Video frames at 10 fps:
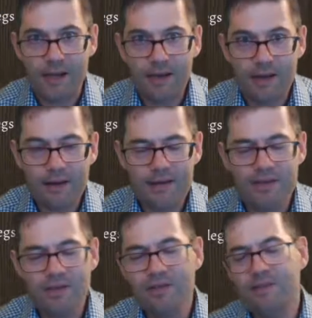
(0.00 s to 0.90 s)
And I
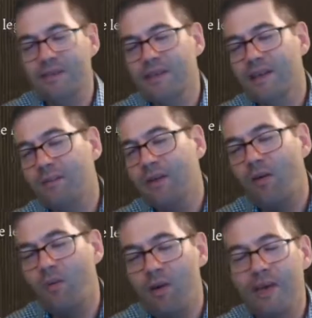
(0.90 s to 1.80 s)
asked you to think about
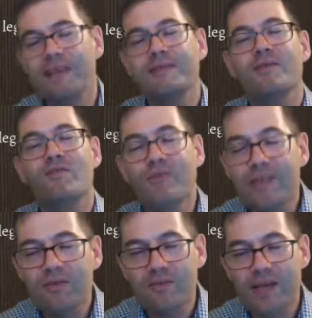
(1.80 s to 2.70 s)
what is the
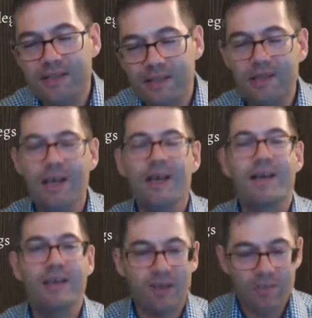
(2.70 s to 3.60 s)
real message
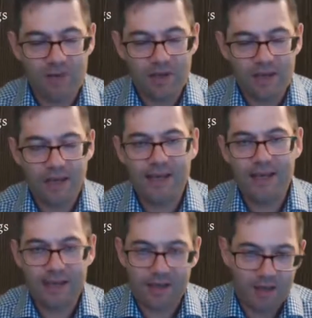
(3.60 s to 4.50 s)
and communicate
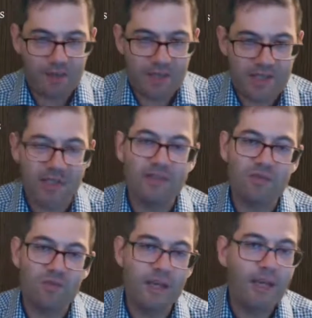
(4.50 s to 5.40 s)
that in a common
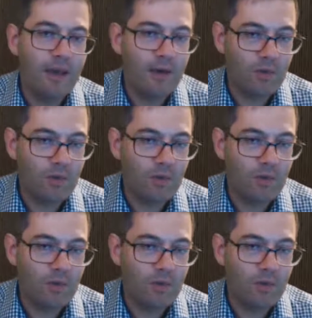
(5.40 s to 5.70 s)
sense way,